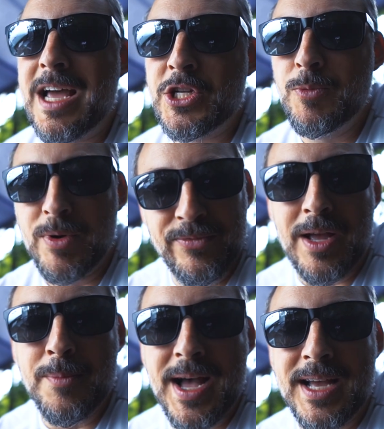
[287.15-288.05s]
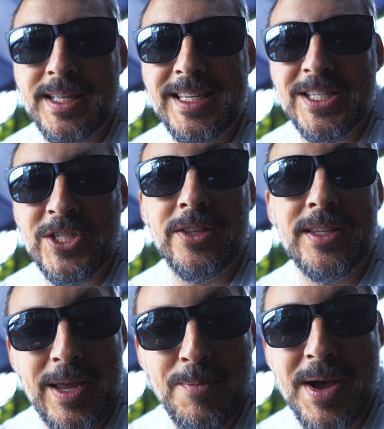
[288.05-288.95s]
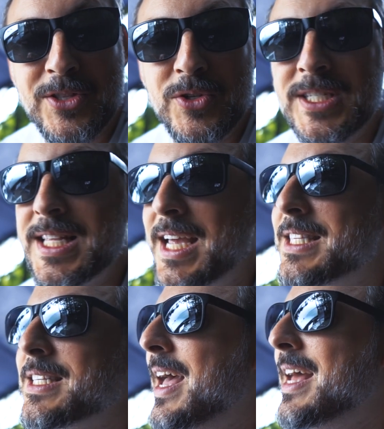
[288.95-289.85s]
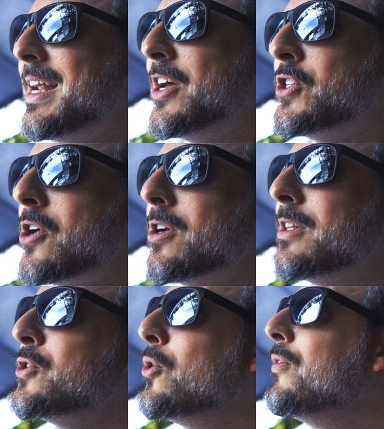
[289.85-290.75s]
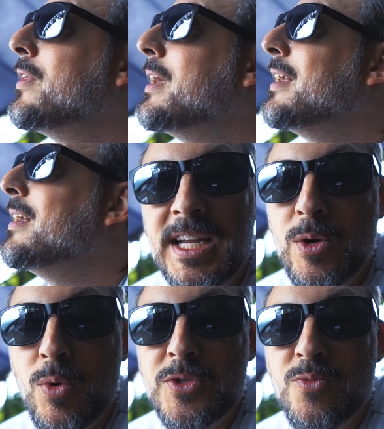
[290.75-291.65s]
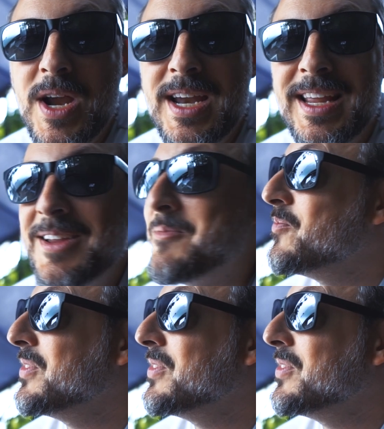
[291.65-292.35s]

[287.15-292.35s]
Actually, we're flying back this Sunday back to the States. And I started this whole thing and it wasn't raining.